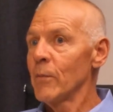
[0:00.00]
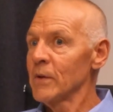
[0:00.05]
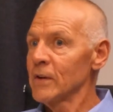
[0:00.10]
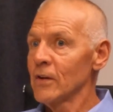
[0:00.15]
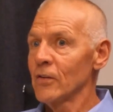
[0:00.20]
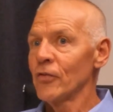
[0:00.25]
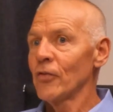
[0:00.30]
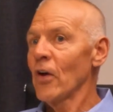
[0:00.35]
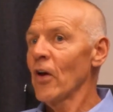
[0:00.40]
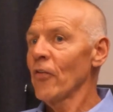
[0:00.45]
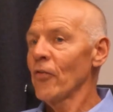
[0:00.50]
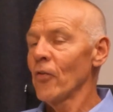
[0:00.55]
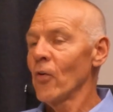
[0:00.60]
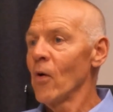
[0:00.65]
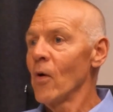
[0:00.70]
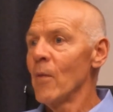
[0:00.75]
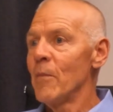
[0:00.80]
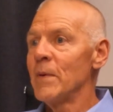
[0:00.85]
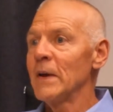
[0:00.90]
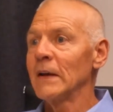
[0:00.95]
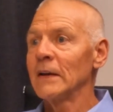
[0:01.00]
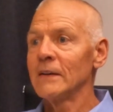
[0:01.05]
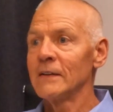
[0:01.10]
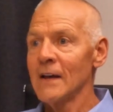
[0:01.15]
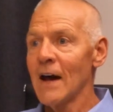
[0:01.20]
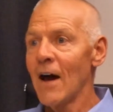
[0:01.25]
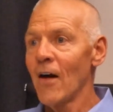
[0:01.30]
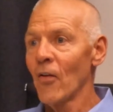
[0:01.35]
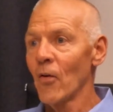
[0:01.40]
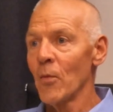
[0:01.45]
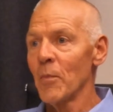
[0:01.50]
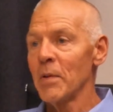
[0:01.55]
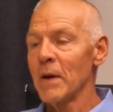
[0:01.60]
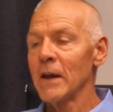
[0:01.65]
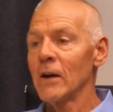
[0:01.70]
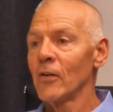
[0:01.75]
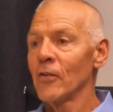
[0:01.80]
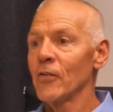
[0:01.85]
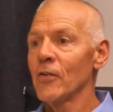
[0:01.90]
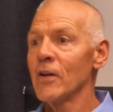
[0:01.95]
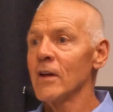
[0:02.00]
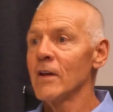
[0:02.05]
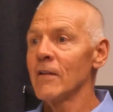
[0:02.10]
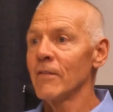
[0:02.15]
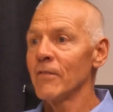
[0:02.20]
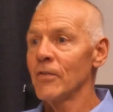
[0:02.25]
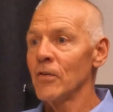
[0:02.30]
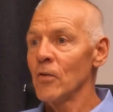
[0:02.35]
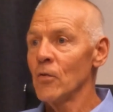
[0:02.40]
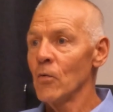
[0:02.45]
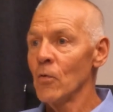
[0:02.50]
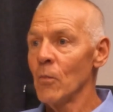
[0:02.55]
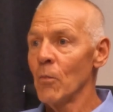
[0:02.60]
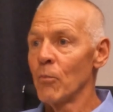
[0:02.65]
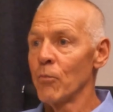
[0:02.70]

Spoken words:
but there's also a big dollar penalty if you